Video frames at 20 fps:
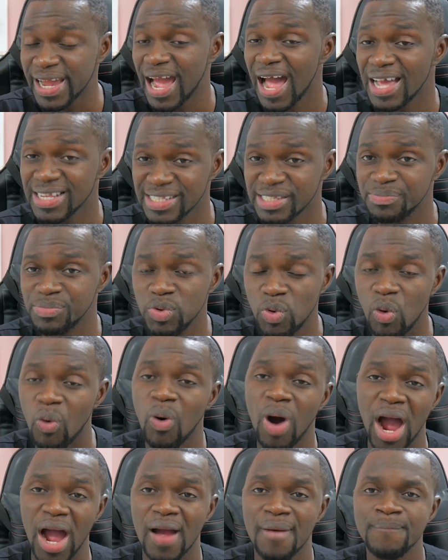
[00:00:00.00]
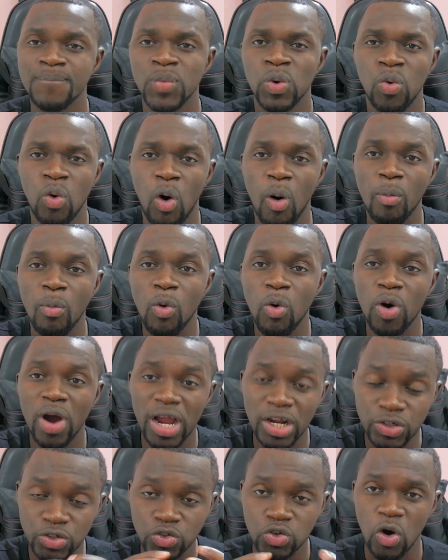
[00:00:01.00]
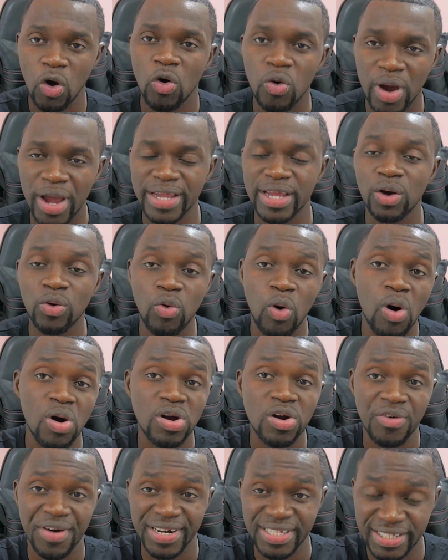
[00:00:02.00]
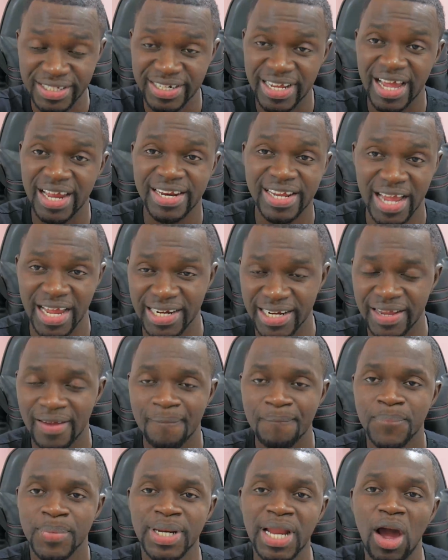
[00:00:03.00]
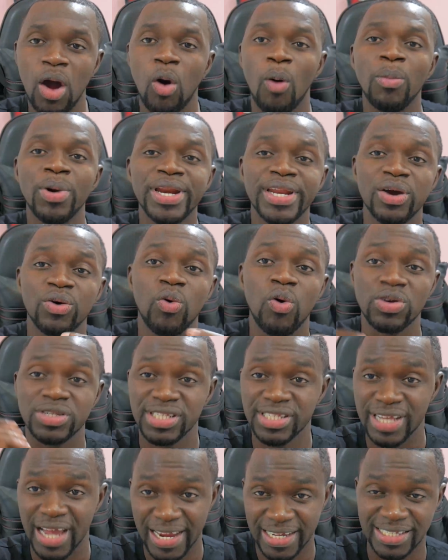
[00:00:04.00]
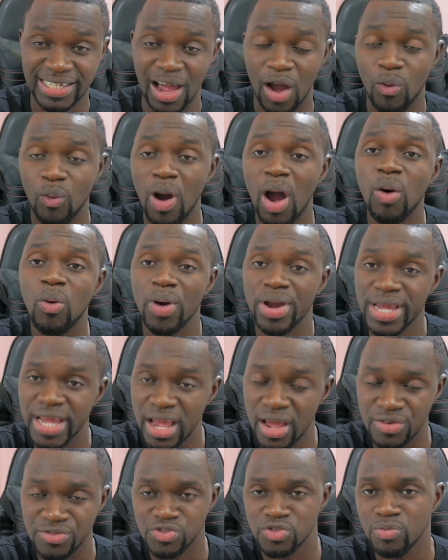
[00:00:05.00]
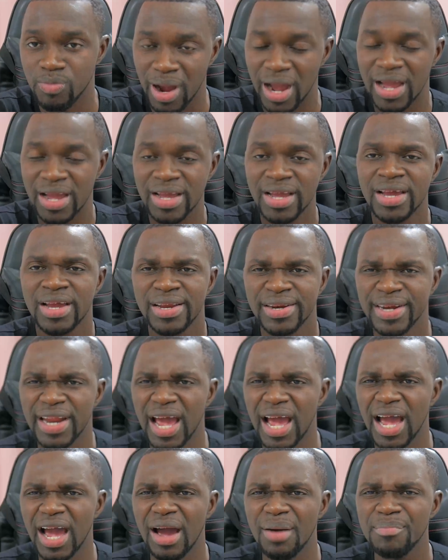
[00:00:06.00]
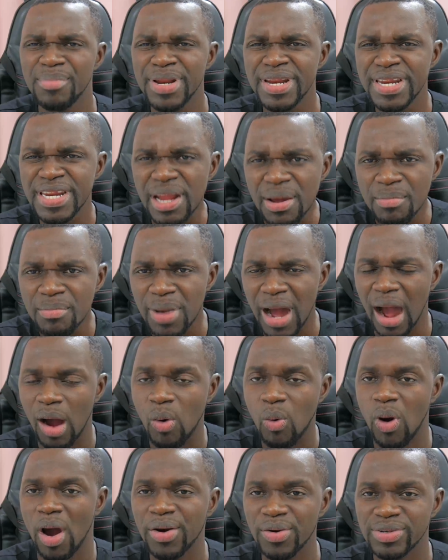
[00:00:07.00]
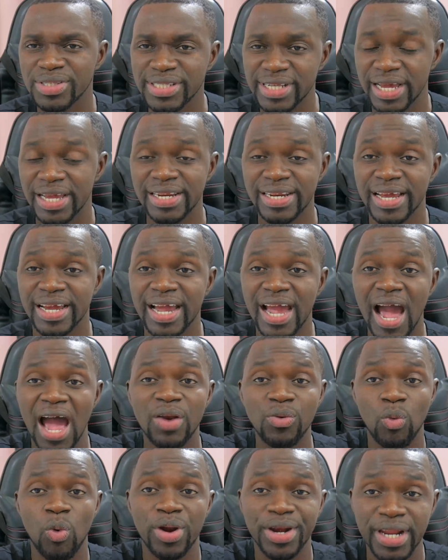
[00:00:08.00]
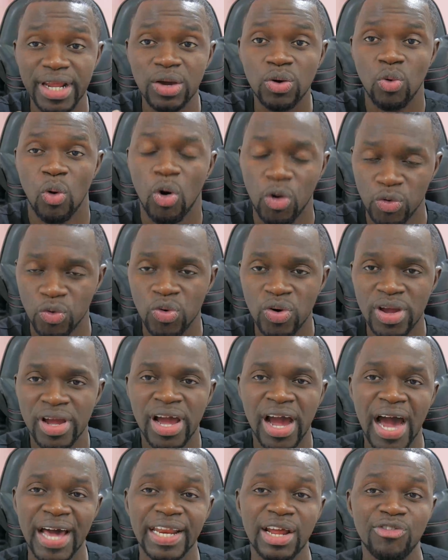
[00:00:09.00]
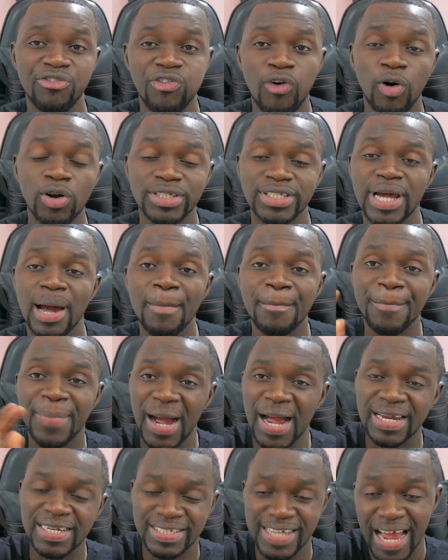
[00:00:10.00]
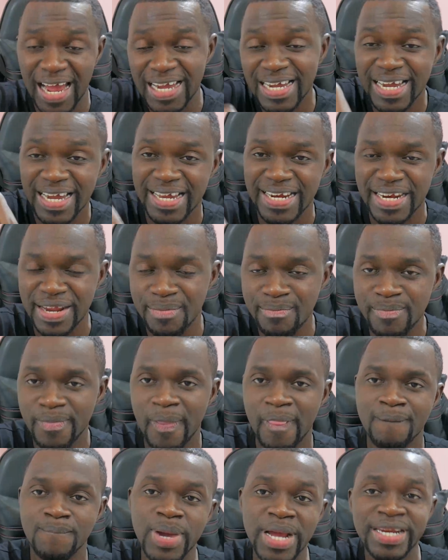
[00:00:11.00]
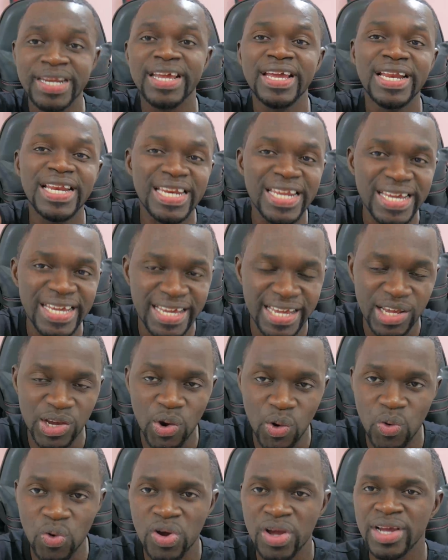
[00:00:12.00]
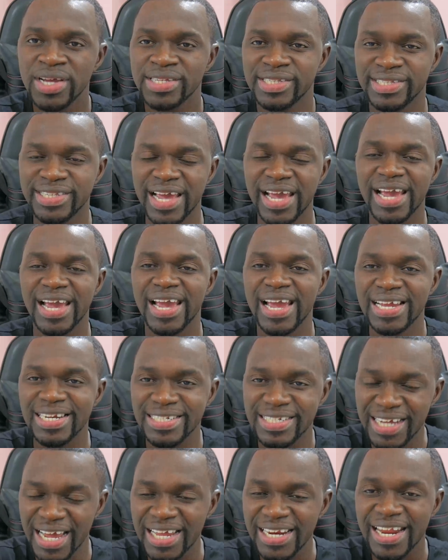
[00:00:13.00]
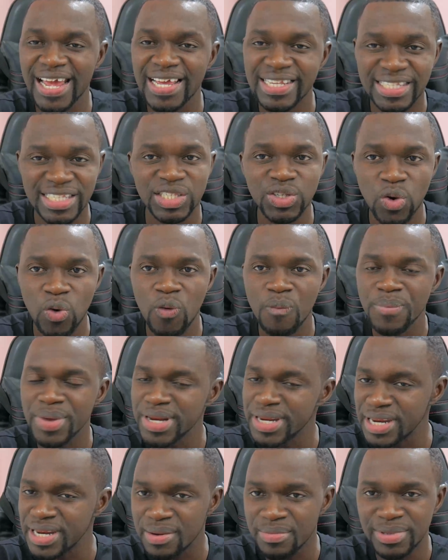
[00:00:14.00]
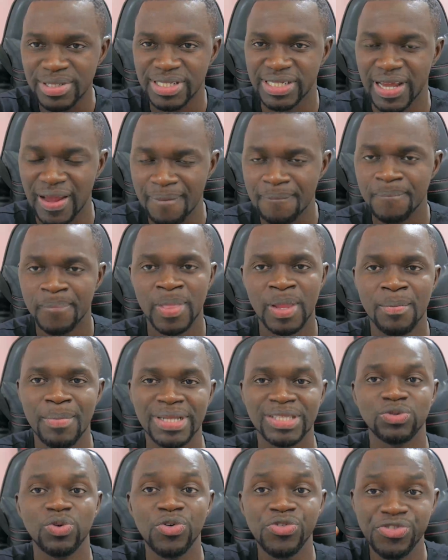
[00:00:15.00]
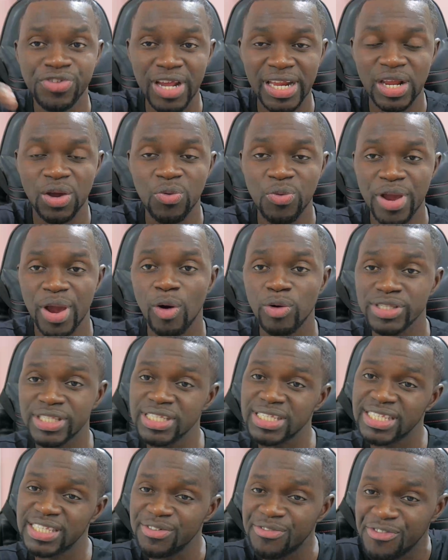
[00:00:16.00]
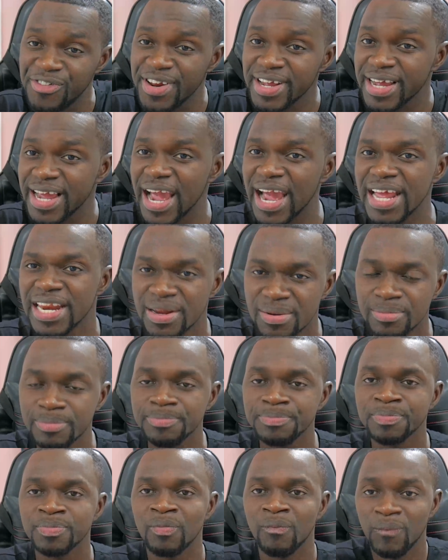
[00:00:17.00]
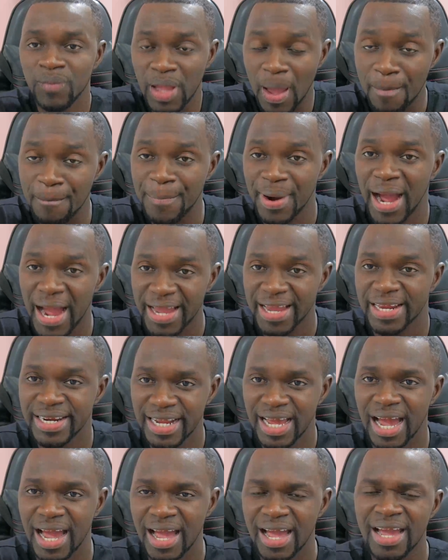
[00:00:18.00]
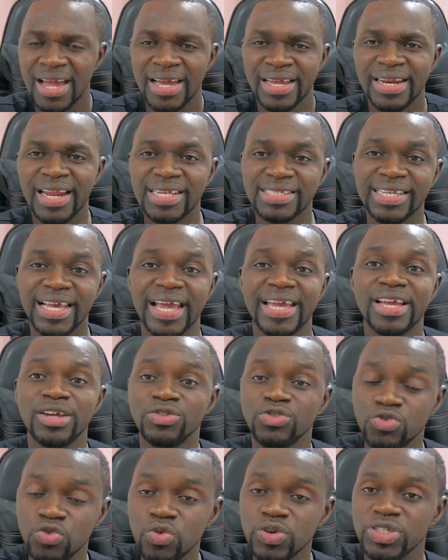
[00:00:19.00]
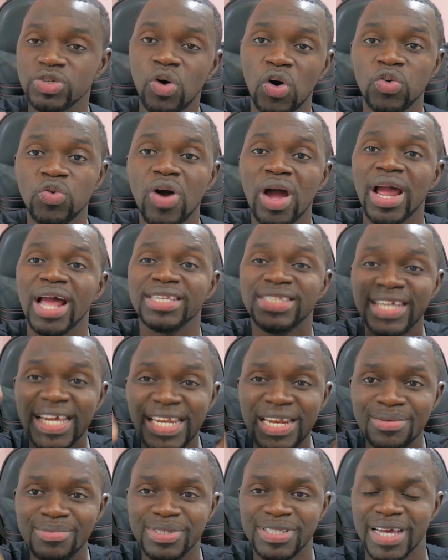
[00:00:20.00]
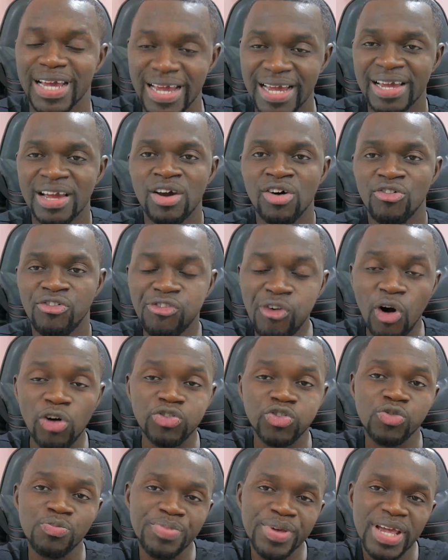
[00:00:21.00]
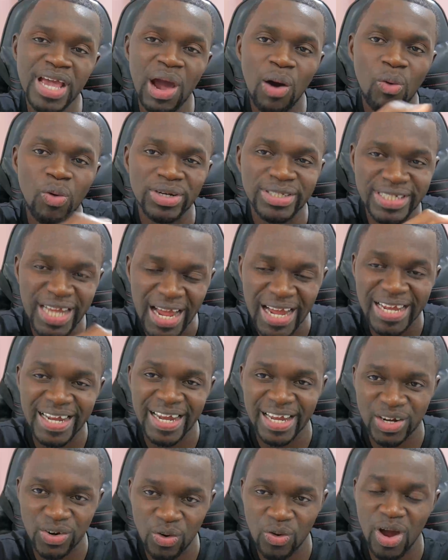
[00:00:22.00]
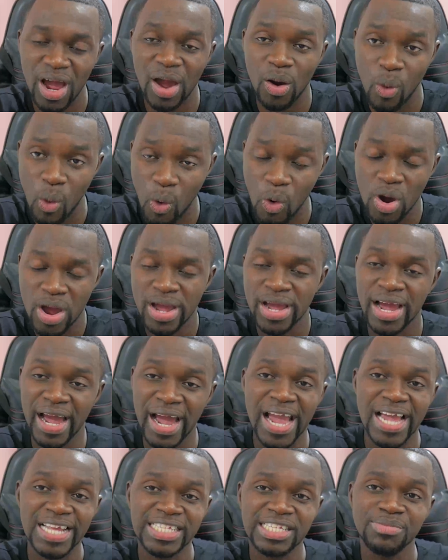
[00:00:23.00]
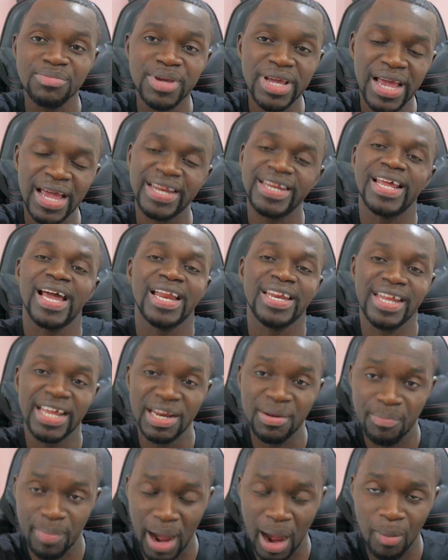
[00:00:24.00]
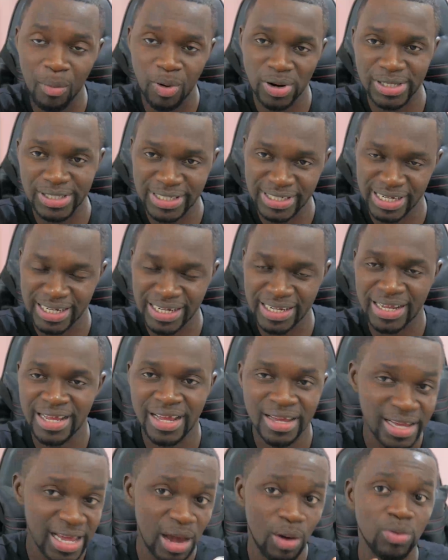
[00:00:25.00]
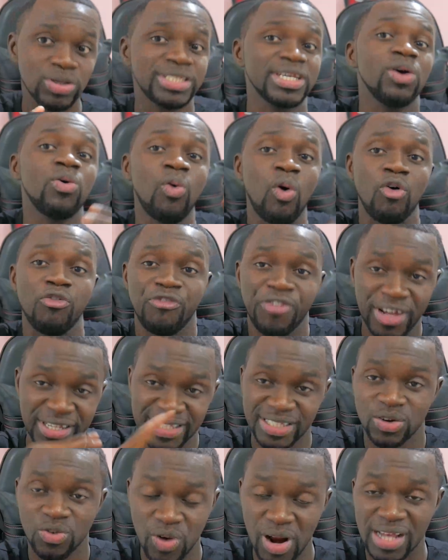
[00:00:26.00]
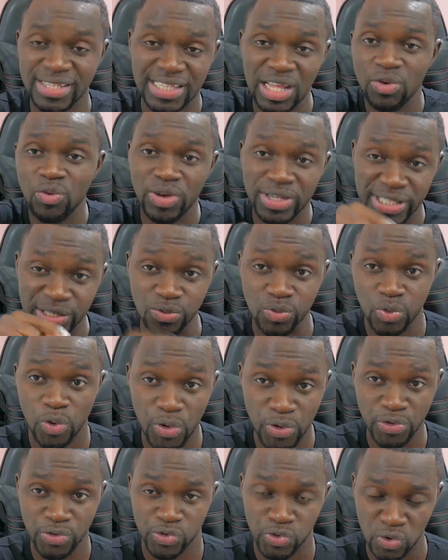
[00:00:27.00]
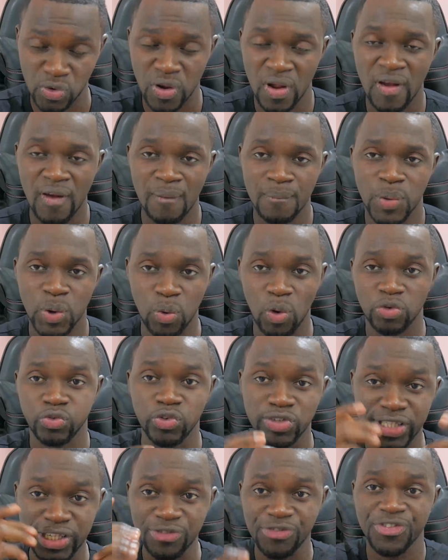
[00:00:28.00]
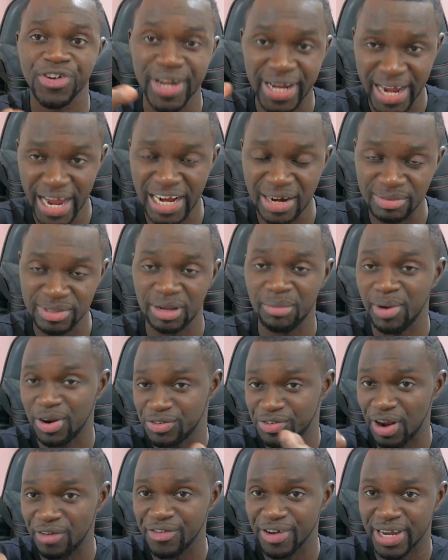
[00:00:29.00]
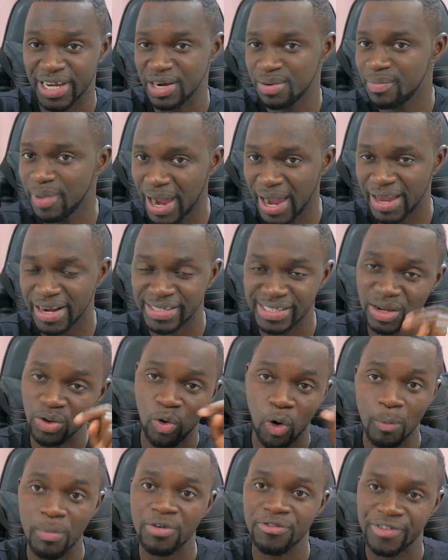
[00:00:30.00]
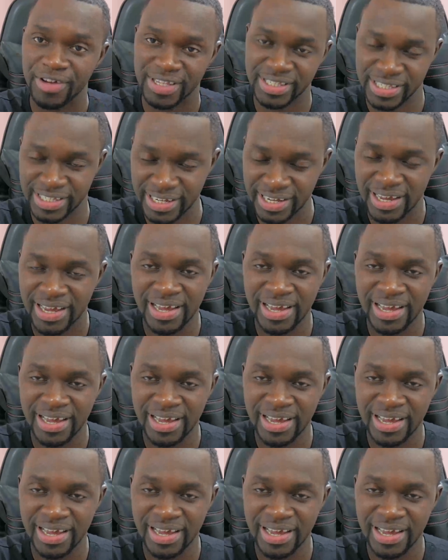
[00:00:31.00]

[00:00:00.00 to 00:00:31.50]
cars bi wo ho a omo edon concrete ni ade na omo de ko site akwa akoye adwuma na minim akwa no say ne car no de ko no ana forta ba tank nim ene leakiu say die na asi o minim de but wo hwe de we o sisi free car nim ba ye na Nese say true say onu anka say nim say for to be our tank no eho timi ade ne babonten wo say nko fix kura stand we si road so because we see free car nim tama traffic ne ba ye say nko be fix